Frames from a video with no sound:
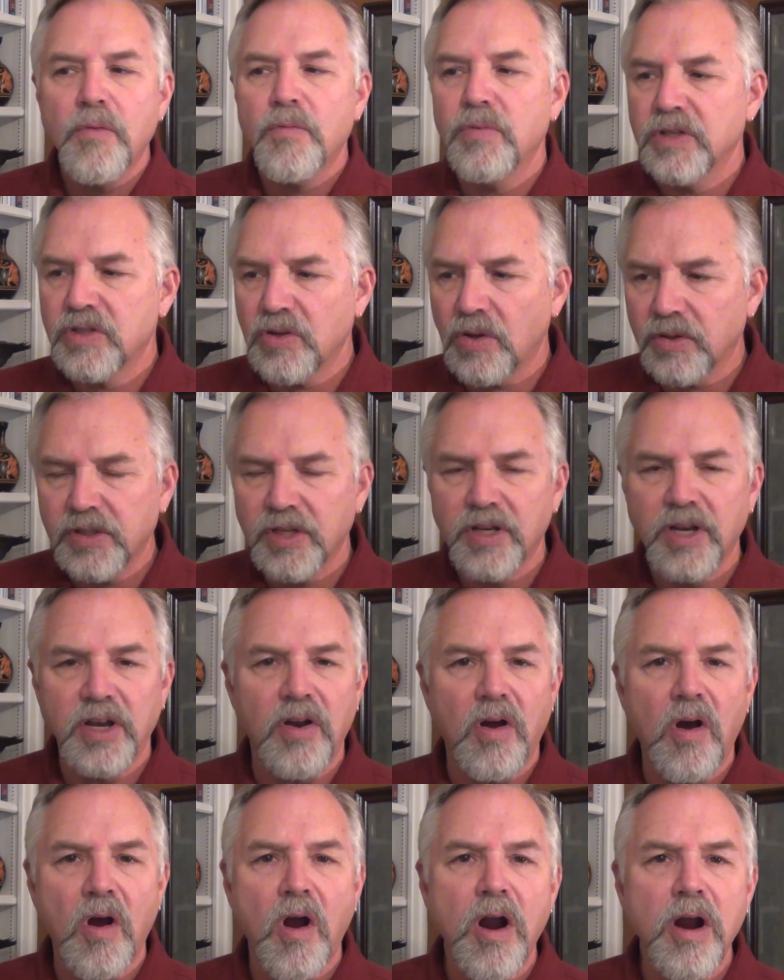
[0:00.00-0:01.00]
Resulted in
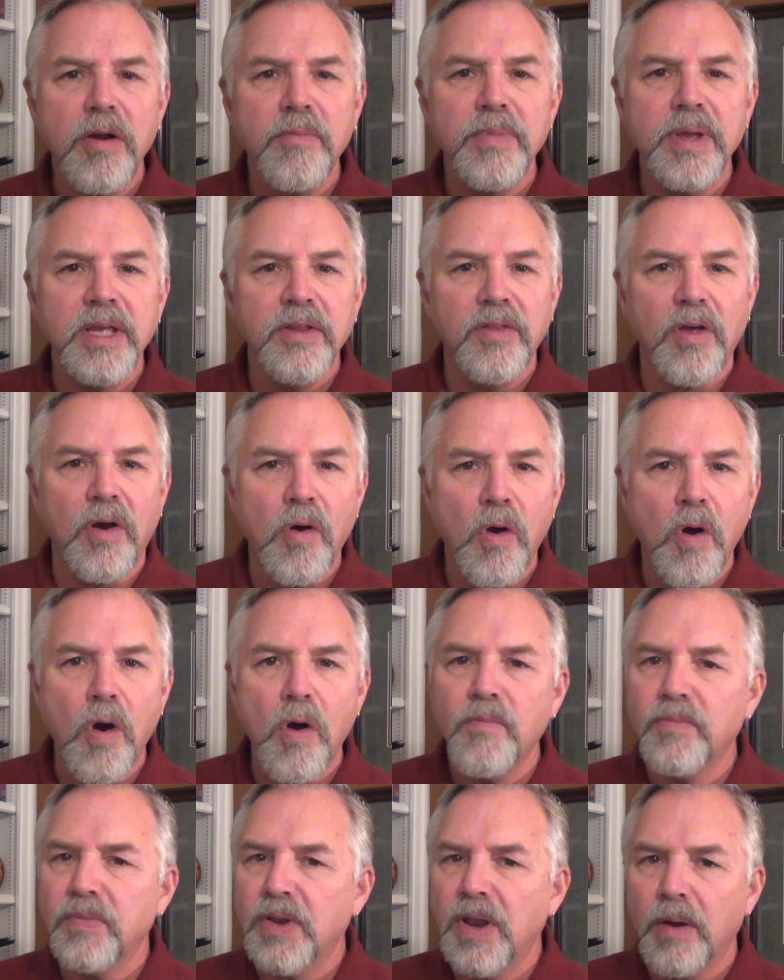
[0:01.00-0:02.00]
harm in the
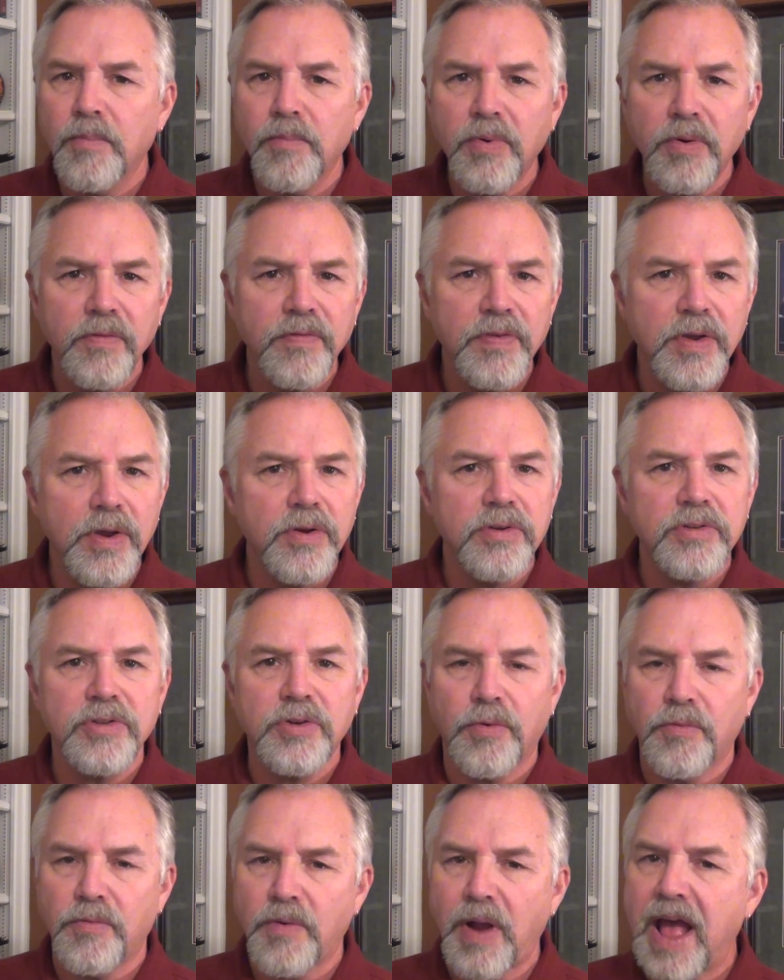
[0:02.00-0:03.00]
home, number of years,
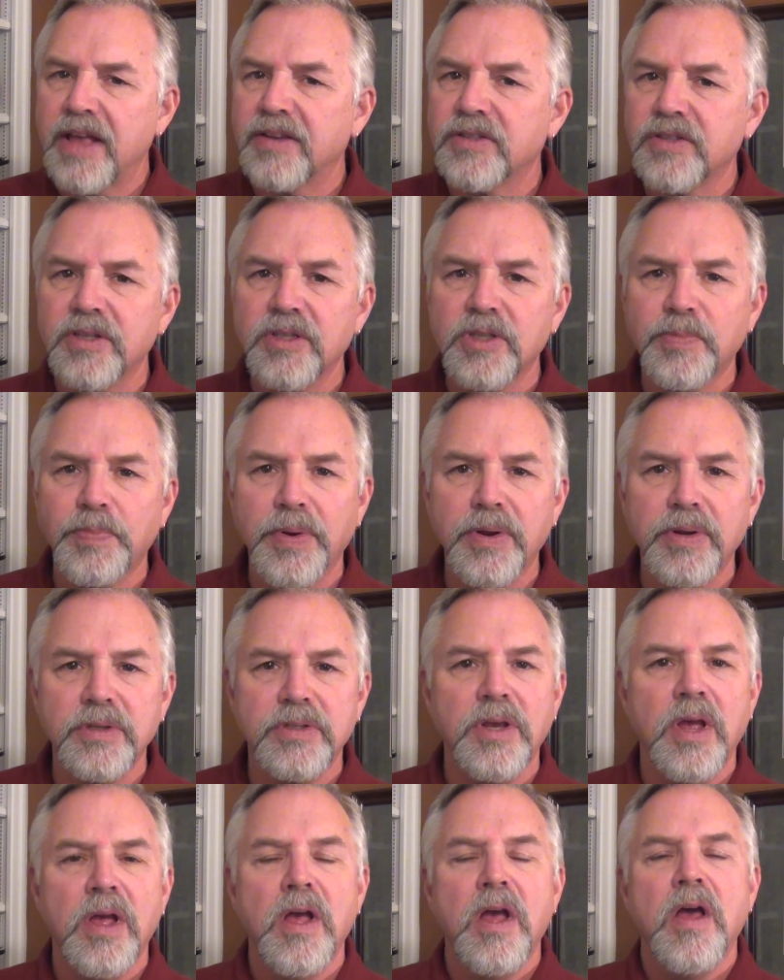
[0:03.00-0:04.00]
harassing spirits.